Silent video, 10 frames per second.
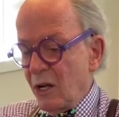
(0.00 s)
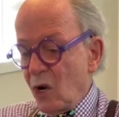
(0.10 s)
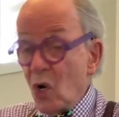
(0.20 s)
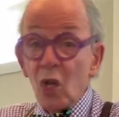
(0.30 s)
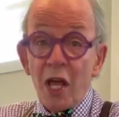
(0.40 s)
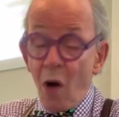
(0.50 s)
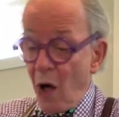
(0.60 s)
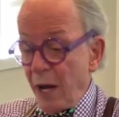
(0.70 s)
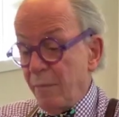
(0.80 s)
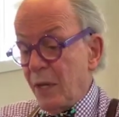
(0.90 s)
Early
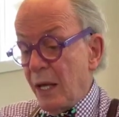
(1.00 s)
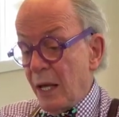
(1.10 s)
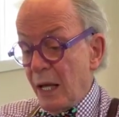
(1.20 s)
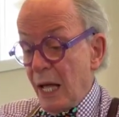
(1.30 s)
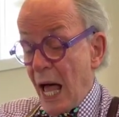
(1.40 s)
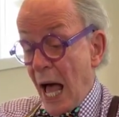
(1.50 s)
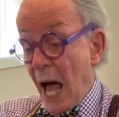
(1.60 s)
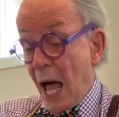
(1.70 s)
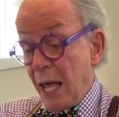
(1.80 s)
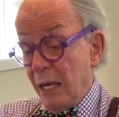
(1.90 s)
on,
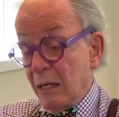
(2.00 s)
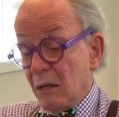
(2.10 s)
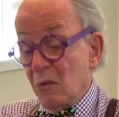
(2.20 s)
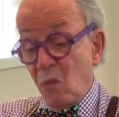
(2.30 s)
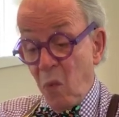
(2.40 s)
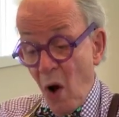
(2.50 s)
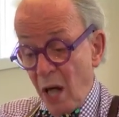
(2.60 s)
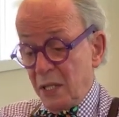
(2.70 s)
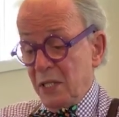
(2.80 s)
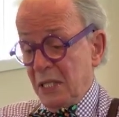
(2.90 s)
I
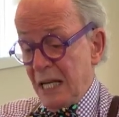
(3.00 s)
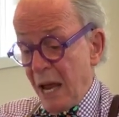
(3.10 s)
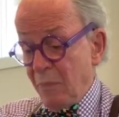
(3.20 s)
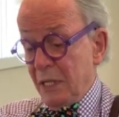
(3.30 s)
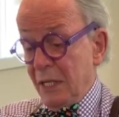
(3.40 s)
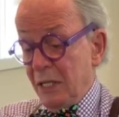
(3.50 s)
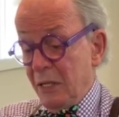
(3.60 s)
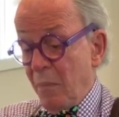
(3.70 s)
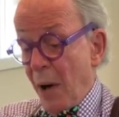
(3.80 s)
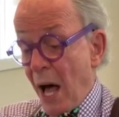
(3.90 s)
was tempted to
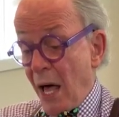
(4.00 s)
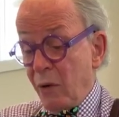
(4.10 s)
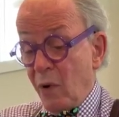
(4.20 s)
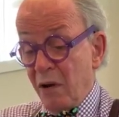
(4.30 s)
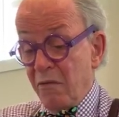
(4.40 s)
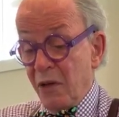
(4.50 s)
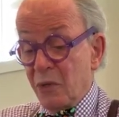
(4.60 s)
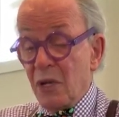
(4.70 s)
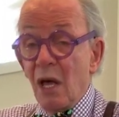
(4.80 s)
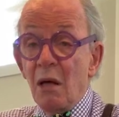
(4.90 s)
buy one of
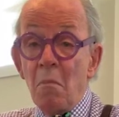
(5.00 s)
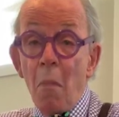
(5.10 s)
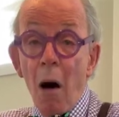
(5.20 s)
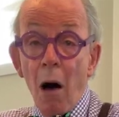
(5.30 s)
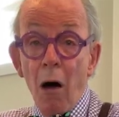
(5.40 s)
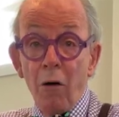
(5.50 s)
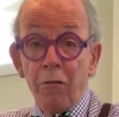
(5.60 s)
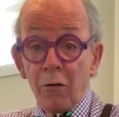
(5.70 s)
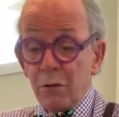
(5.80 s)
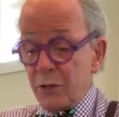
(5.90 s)
those
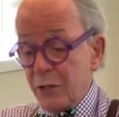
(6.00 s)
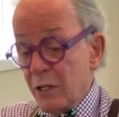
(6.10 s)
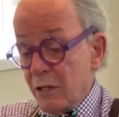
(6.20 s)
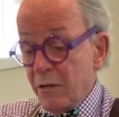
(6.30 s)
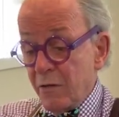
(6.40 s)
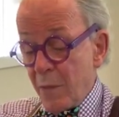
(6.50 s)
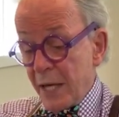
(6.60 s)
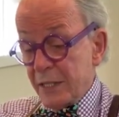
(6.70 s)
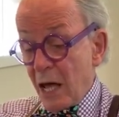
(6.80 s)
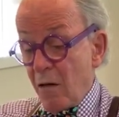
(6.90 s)
marvels for
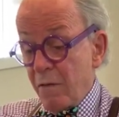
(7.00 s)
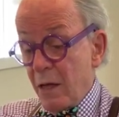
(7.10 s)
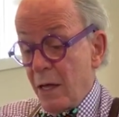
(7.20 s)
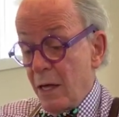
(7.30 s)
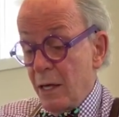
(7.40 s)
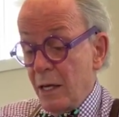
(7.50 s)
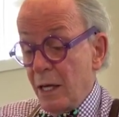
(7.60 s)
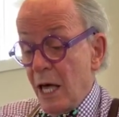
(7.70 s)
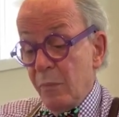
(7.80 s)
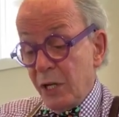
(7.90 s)
myself,
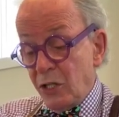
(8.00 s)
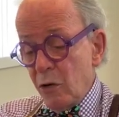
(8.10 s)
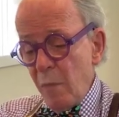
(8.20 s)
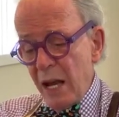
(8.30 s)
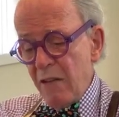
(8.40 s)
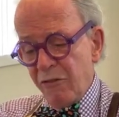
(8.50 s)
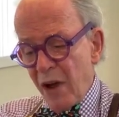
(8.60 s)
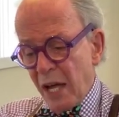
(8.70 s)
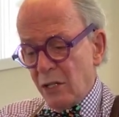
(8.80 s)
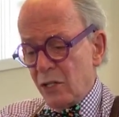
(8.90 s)
But too many
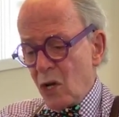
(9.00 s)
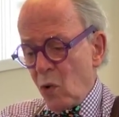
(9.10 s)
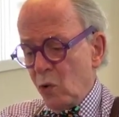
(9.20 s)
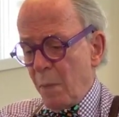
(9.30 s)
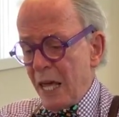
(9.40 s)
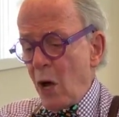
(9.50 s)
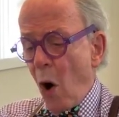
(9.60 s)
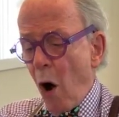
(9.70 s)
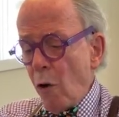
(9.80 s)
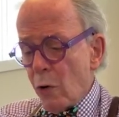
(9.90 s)
friends told me
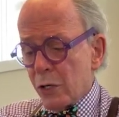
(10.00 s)
horror